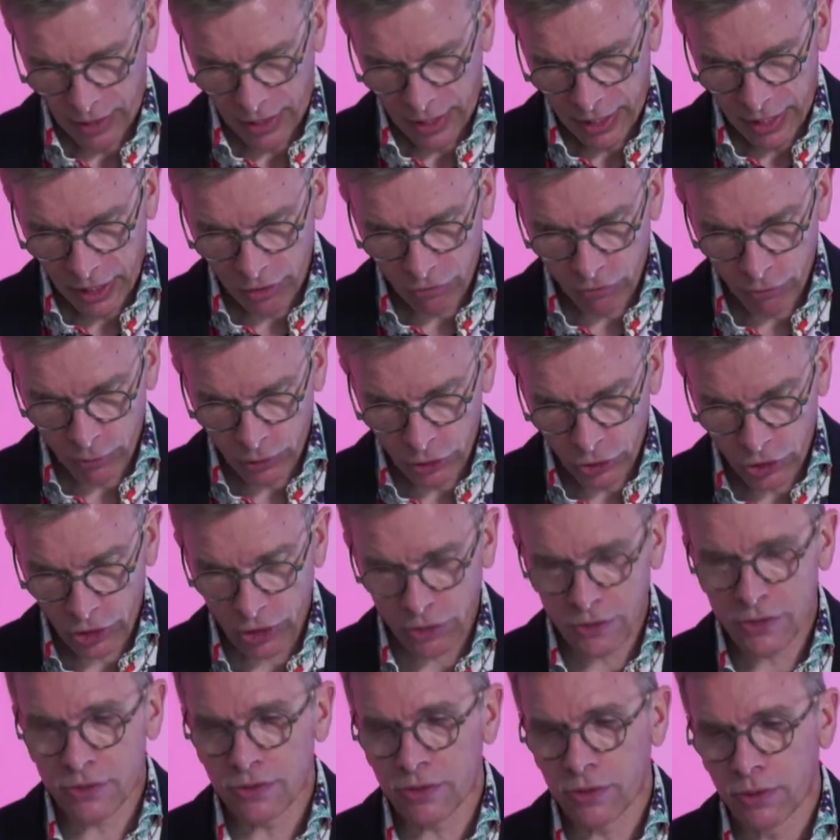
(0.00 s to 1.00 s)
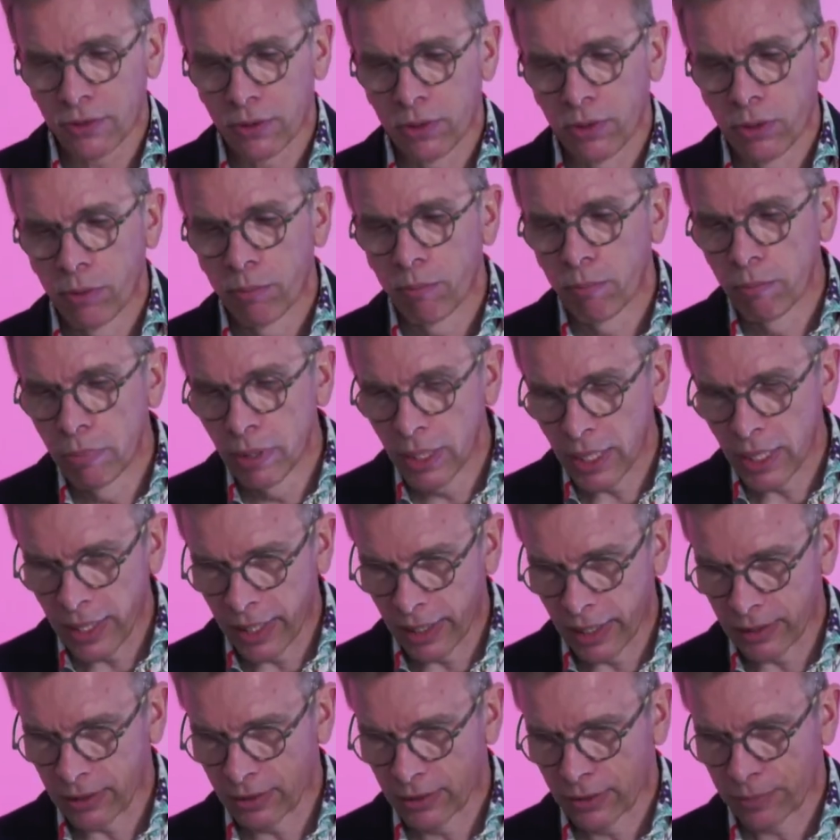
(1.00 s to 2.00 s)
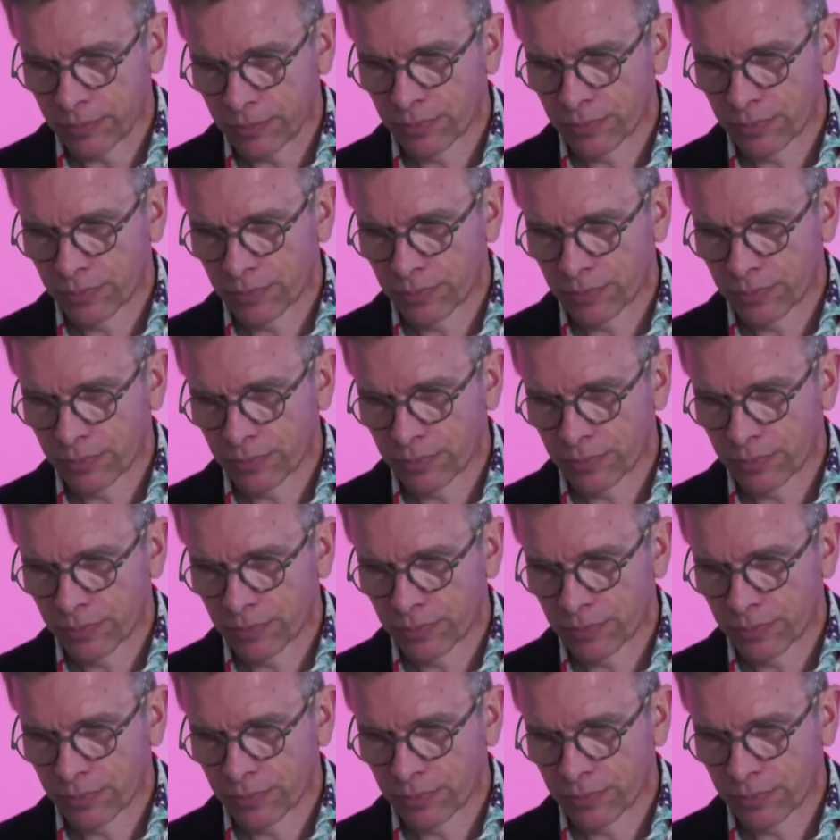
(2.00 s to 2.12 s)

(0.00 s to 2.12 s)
If we're just blind,